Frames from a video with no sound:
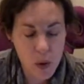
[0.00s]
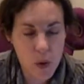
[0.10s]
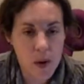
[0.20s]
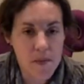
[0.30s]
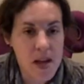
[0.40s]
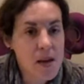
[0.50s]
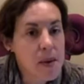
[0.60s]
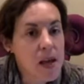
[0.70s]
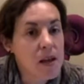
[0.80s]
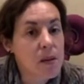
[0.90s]
or
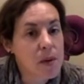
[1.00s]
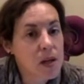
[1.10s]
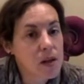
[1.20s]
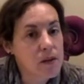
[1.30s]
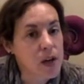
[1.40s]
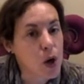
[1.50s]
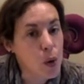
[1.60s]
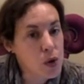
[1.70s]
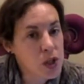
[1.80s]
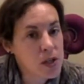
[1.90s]
maybe in the middle of an
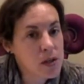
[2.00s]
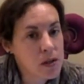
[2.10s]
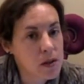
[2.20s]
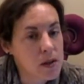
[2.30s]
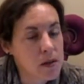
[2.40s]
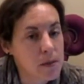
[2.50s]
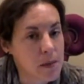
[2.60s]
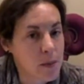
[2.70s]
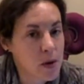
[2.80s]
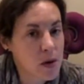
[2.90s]
ocean?
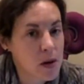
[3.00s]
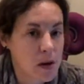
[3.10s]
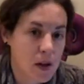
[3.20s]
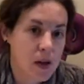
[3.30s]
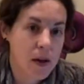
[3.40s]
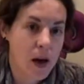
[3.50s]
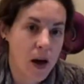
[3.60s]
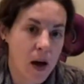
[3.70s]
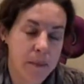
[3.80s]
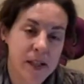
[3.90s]
Remember,
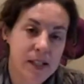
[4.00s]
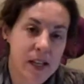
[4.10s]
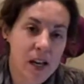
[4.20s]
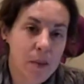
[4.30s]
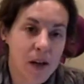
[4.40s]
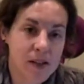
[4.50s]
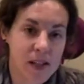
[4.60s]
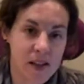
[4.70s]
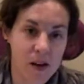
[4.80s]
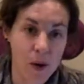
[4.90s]
Miss Ladybug
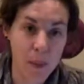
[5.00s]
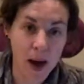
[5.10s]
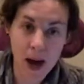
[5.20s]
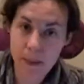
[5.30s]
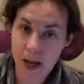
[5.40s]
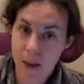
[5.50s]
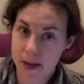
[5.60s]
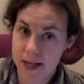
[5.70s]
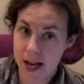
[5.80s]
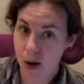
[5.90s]
said they were bobbing up
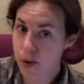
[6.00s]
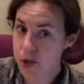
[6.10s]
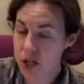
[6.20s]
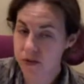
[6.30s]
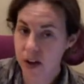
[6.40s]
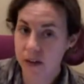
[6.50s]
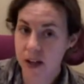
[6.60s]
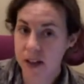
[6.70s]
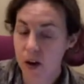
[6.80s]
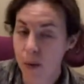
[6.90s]
and down. She felt
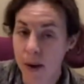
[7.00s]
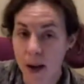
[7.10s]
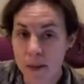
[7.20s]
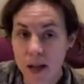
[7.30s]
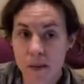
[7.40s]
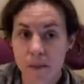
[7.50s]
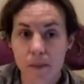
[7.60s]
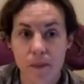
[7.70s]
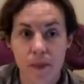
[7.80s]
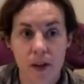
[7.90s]
like they were bobbing.
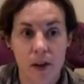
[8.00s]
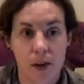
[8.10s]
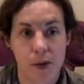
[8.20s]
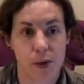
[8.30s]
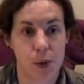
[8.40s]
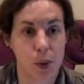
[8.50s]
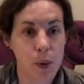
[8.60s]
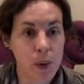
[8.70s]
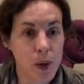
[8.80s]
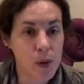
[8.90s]
So
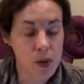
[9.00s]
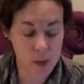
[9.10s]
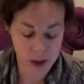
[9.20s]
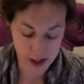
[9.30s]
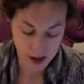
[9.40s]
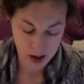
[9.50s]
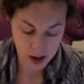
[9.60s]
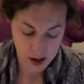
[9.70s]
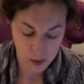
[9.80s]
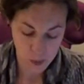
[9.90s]
who knows where they
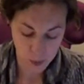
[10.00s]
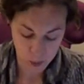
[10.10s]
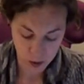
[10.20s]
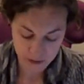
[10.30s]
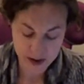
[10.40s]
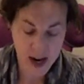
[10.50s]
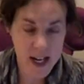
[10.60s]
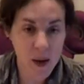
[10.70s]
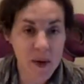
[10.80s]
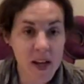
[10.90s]
are? We'll
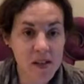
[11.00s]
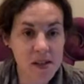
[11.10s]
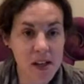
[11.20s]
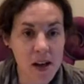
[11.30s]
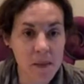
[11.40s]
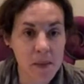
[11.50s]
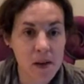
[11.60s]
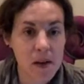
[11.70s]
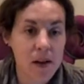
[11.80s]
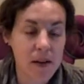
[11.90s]
find out next time,
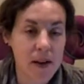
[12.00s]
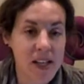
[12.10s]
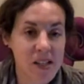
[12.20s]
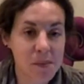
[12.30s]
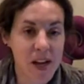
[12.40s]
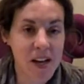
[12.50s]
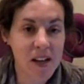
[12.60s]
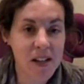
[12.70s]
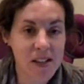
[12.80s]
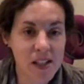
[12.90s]
next Monday
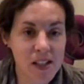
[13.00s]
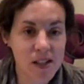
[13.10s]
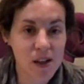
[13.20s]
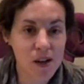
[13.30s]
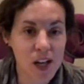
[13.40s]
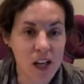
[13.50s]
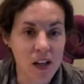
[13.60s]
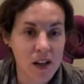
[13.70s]
at 6:30.